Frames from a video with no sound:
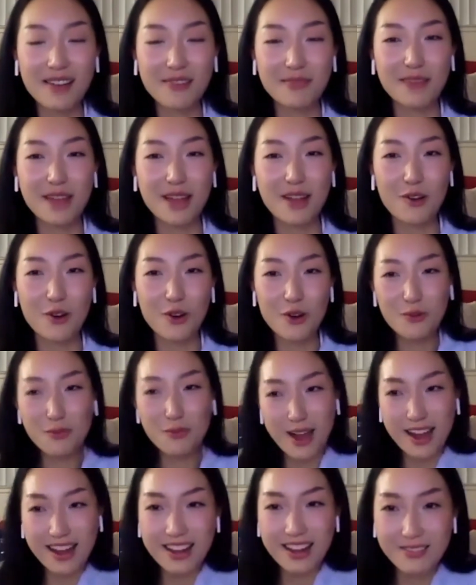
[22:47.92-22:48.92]
my whole
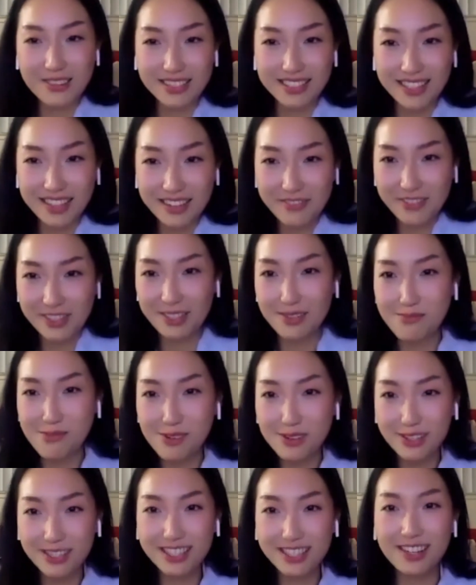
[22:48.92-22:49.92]
body was like
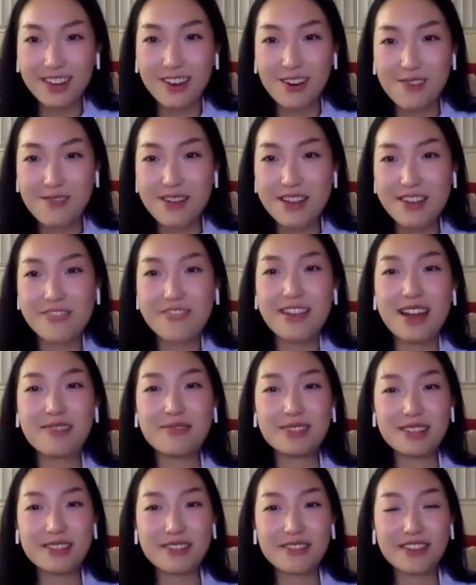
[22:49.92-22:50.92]
visible to all my
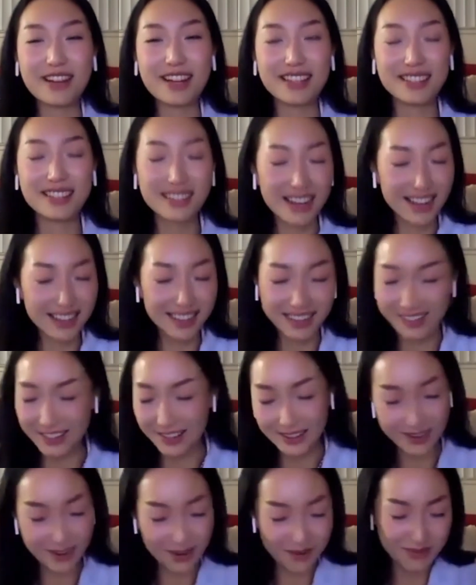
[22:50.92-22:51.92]
family friends and I like
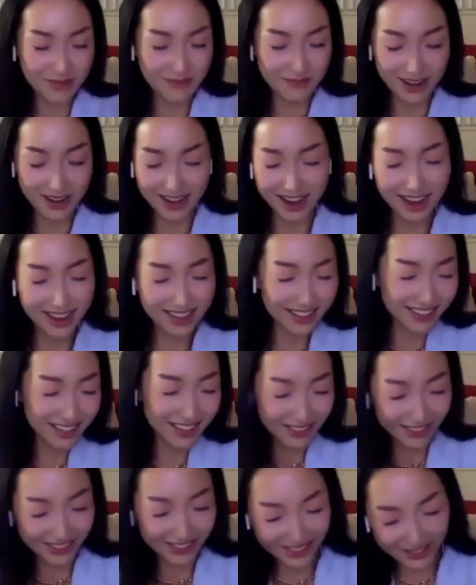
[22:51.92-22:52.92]
couldn't open my eyes and
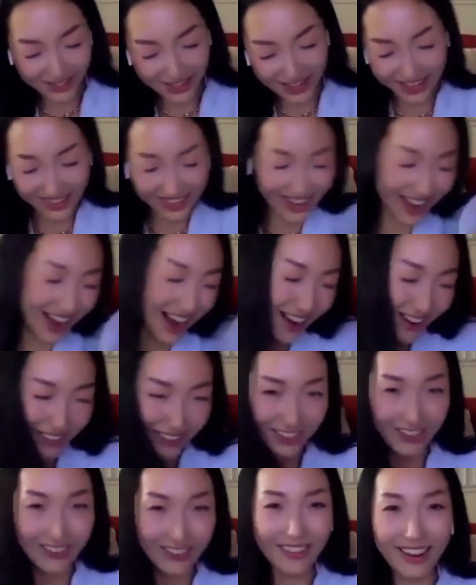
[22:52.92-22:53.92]
I was like trying to get out
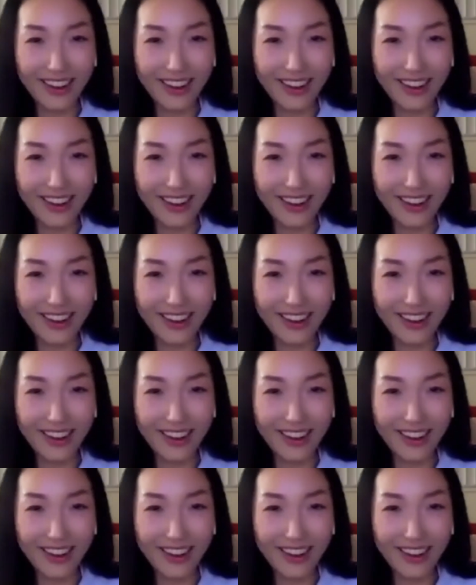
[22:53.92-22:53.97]
of the